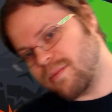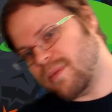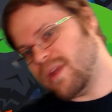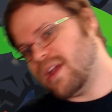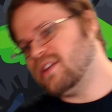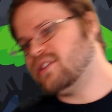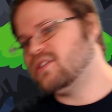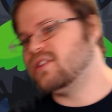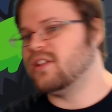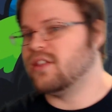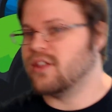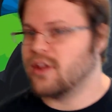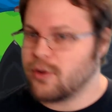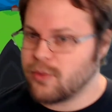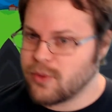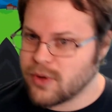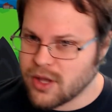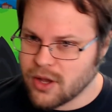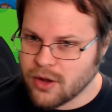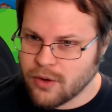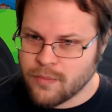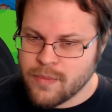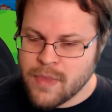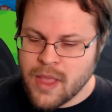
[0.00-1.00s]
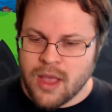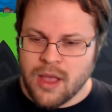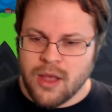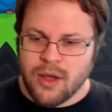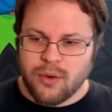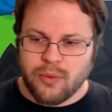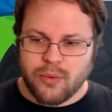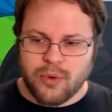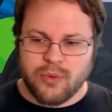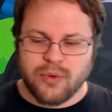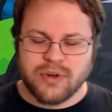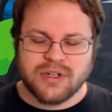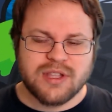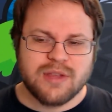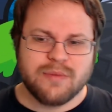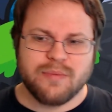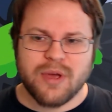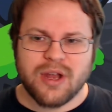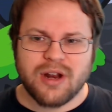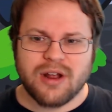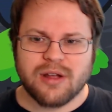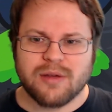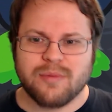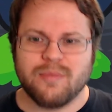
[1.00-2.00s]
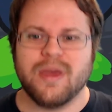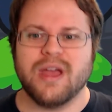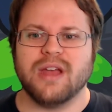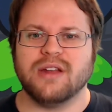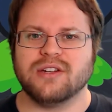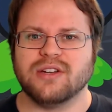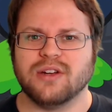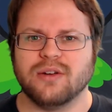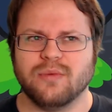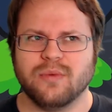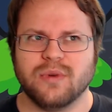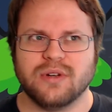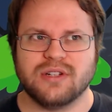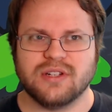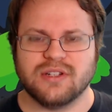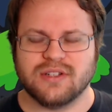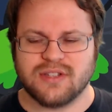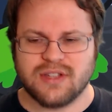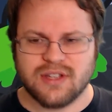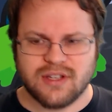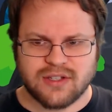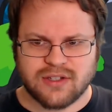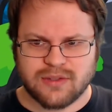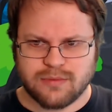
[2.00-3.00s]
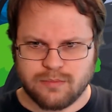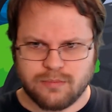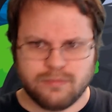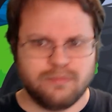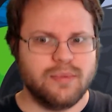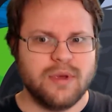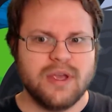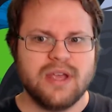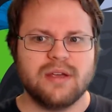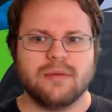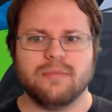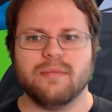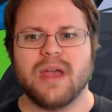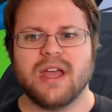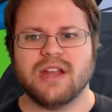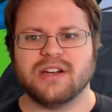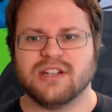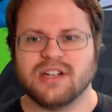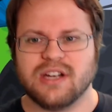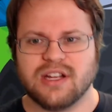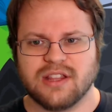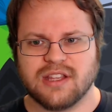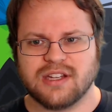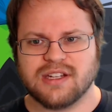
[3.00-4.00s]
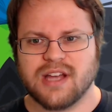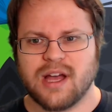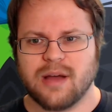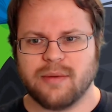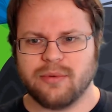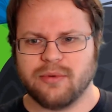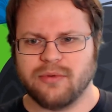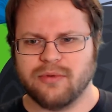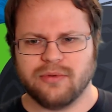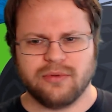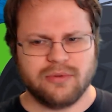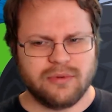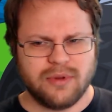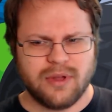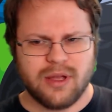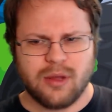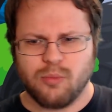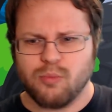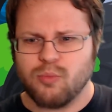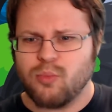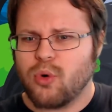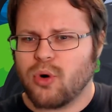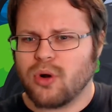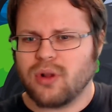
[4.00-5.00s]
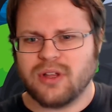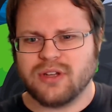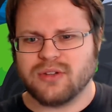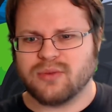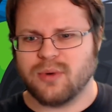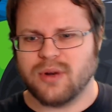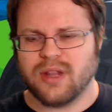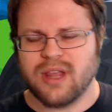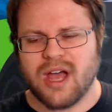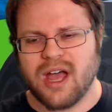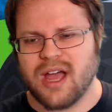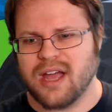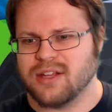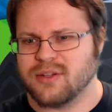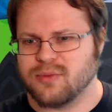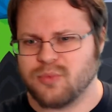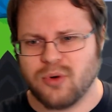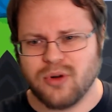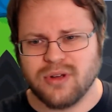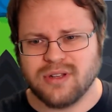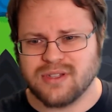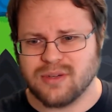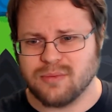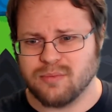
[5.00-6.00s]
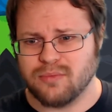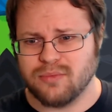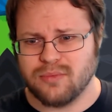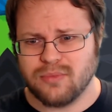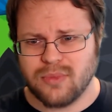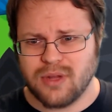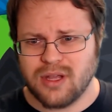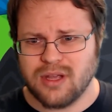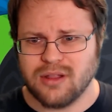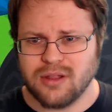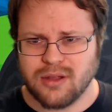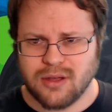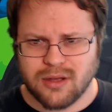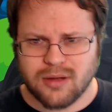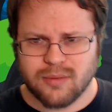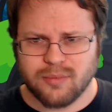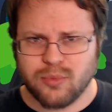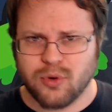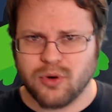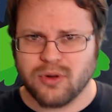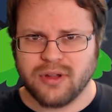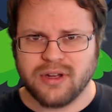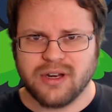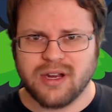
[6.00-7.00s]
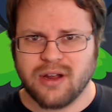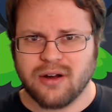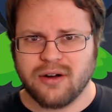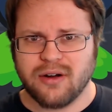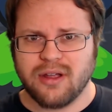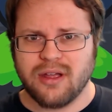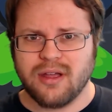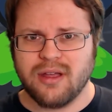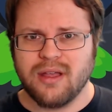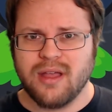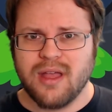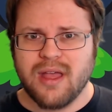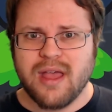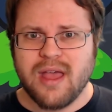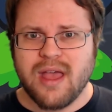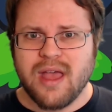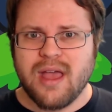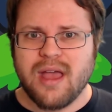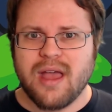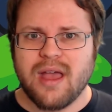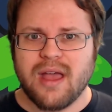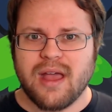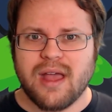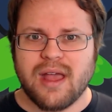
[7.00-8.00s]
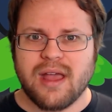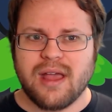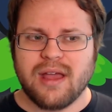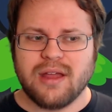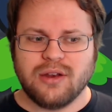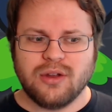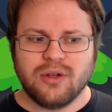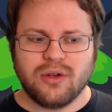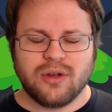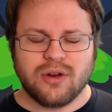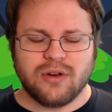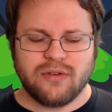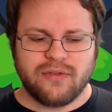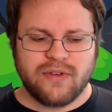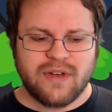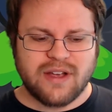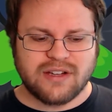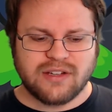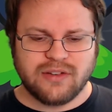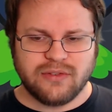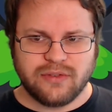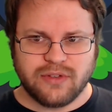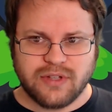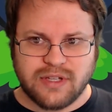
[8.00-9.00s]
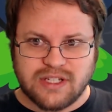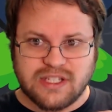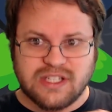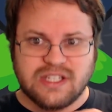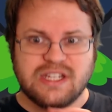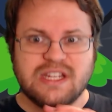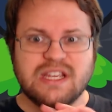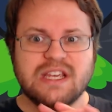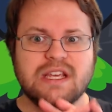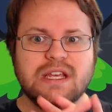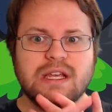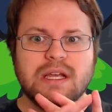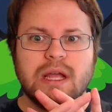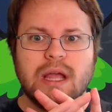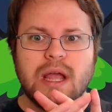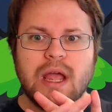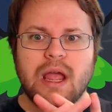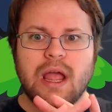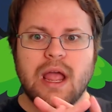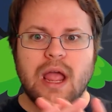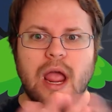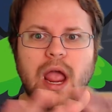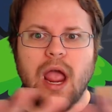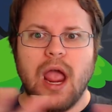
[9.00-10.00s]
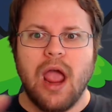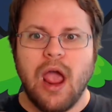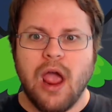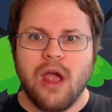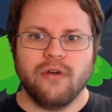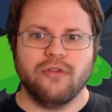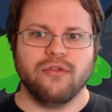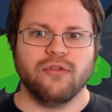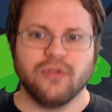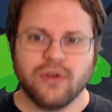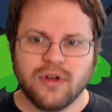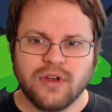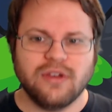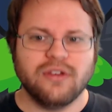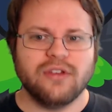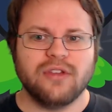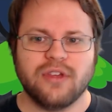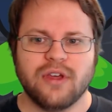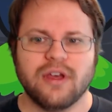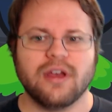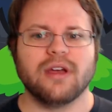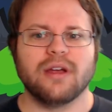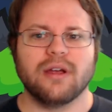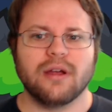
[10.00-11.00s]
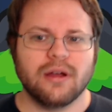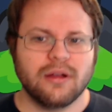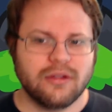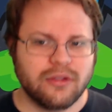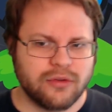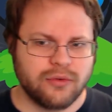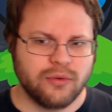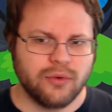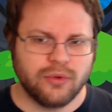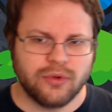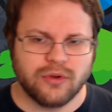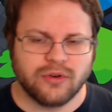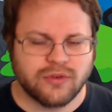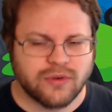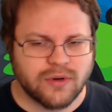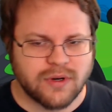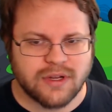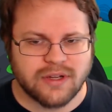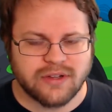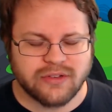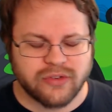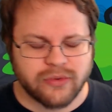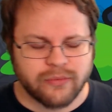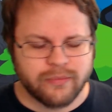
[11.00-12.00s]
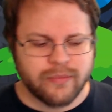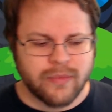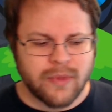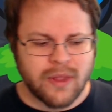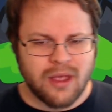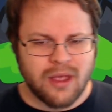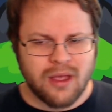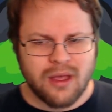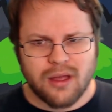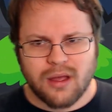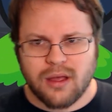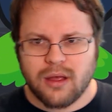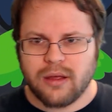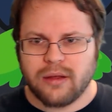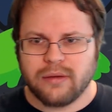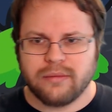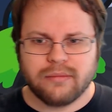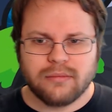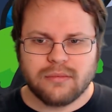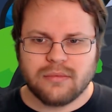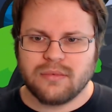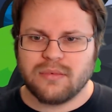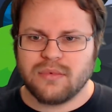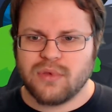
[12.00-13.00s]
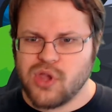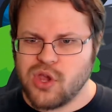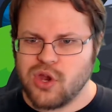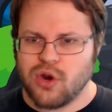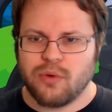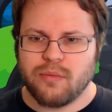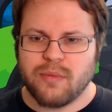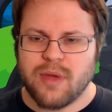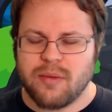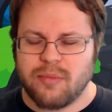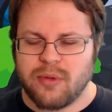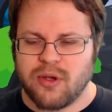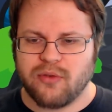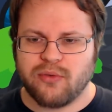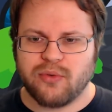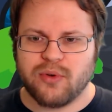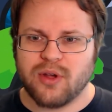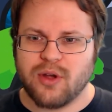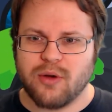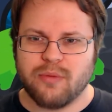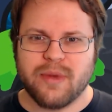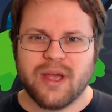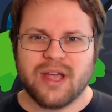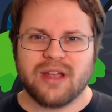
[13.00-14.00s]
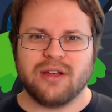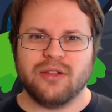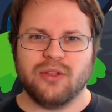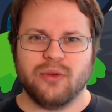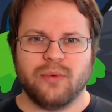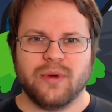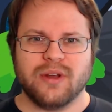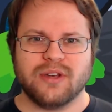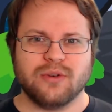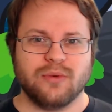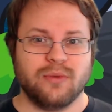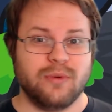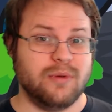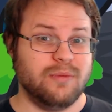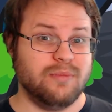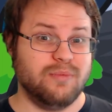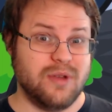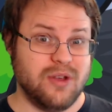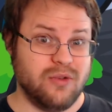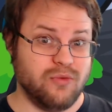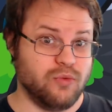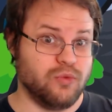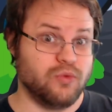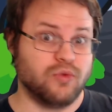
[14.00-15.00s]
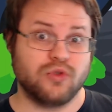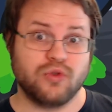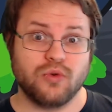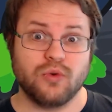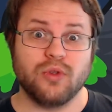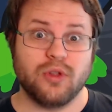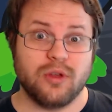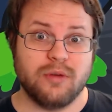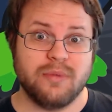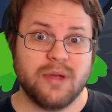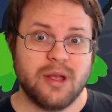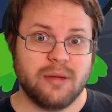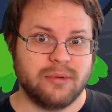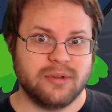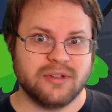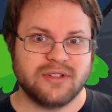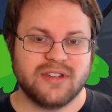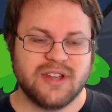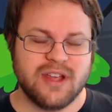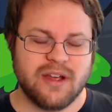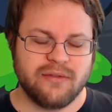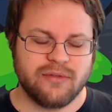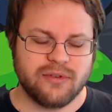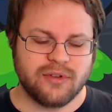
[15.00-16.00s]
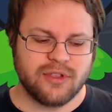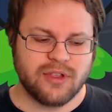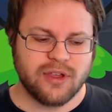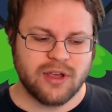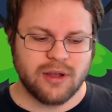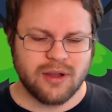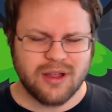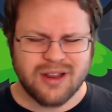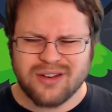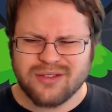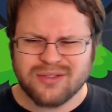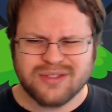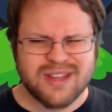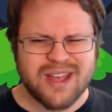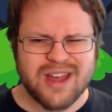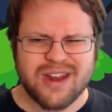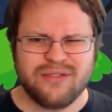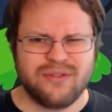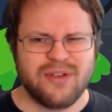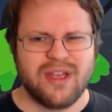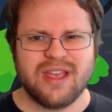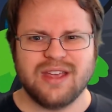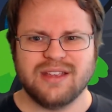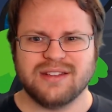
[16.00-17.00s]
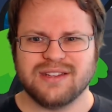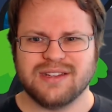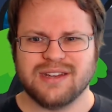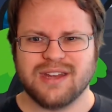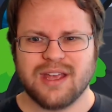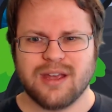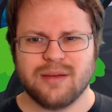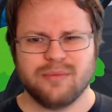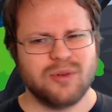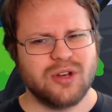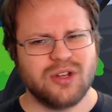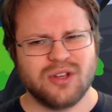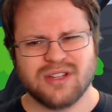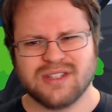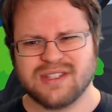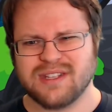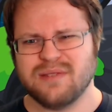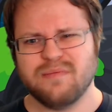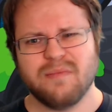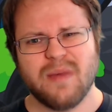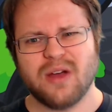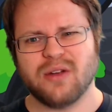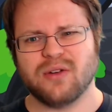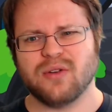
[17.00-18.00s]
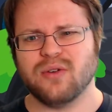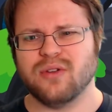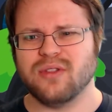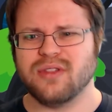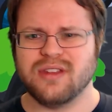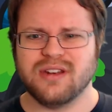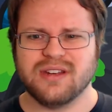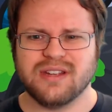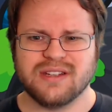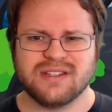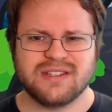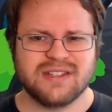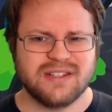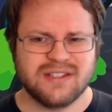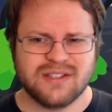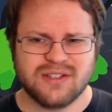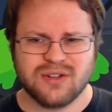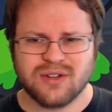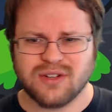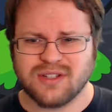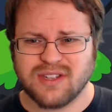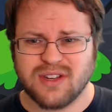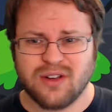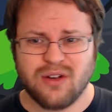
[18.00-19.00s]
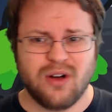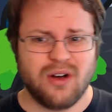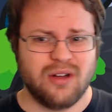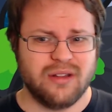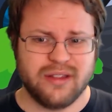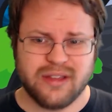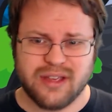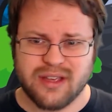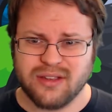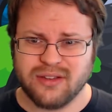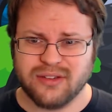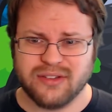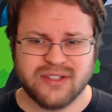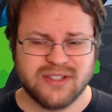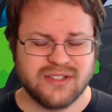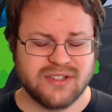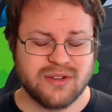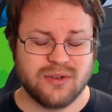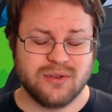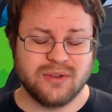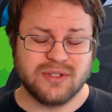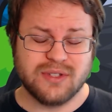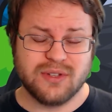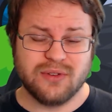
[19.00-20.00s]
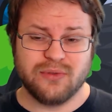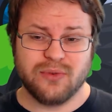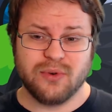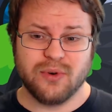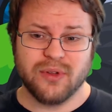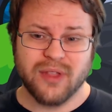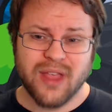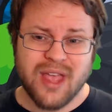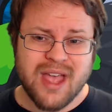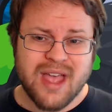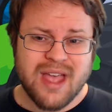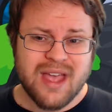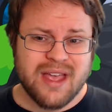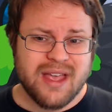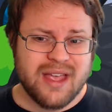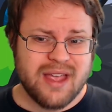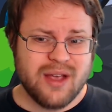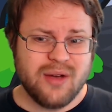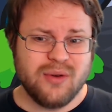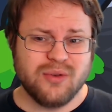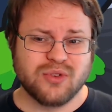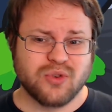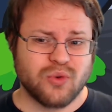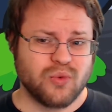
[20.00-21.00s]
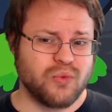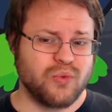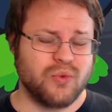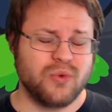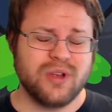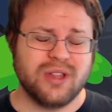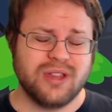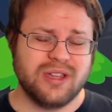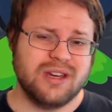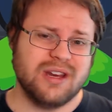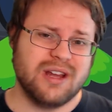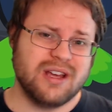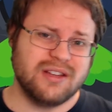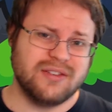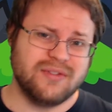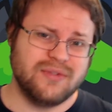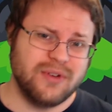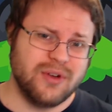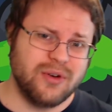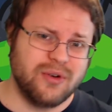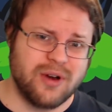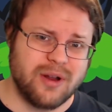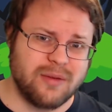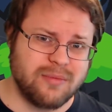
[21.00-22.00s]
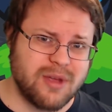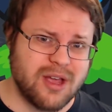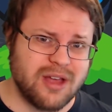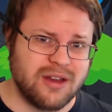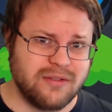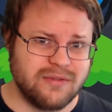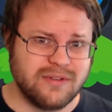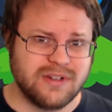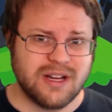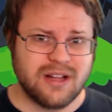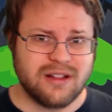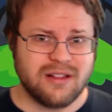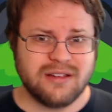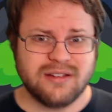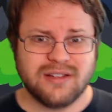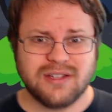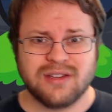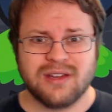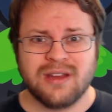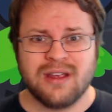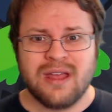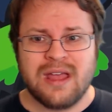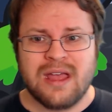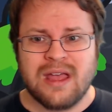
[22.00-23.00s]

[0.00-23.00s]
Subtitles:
Mansion. There we go. We went to the Pittock Mansion, which is this big mansion at the top of, like, more or less one of the highest points in the Portland area. And you could effectively see everything through the trees. And, maybe if we go back in the winter, we'd truly be able to see everything. And it was kind of a hazy day, but you could see Mount Hood in the distance. You could see all the hills and so on and so forth. It was a really nice view, and I'm kind of jealous